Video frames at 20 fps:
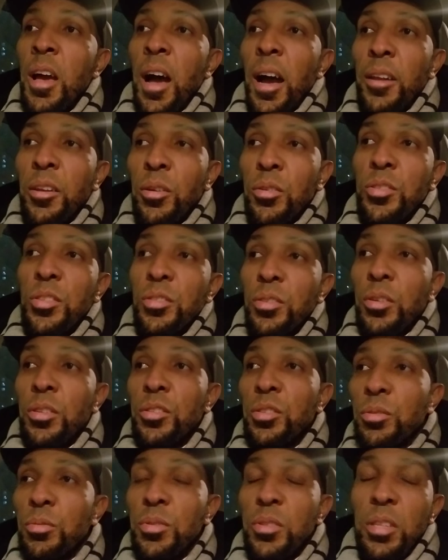I know she's going to
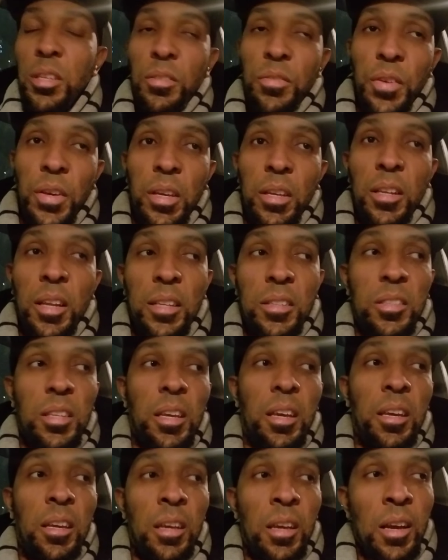choose TV. Let's
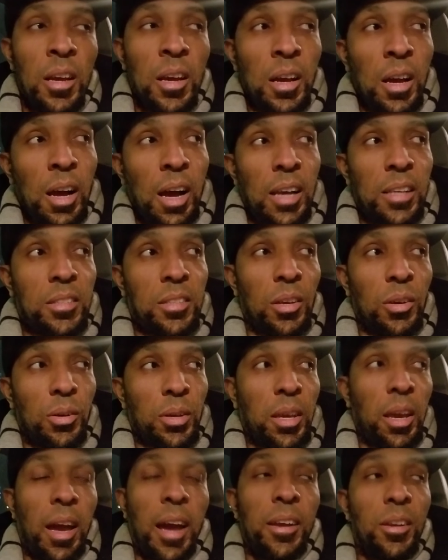say I say,
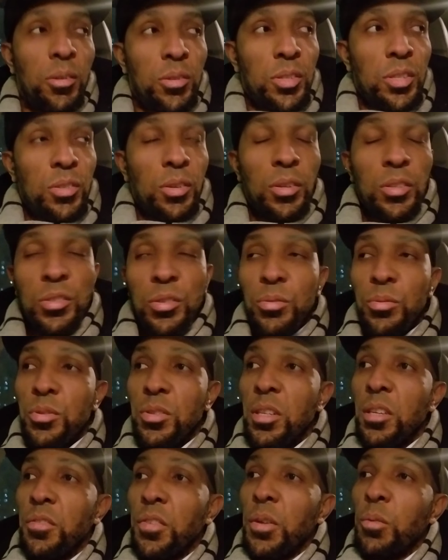okay, I know she's going to choose
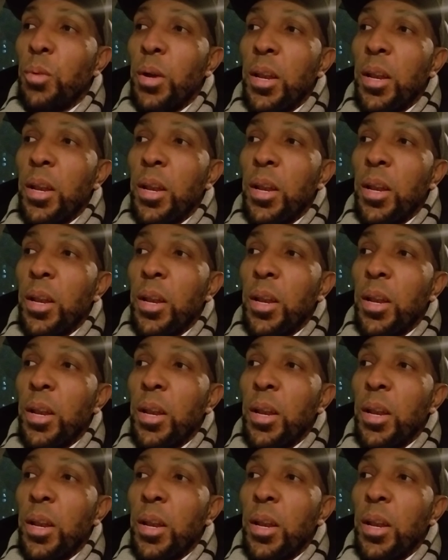TV.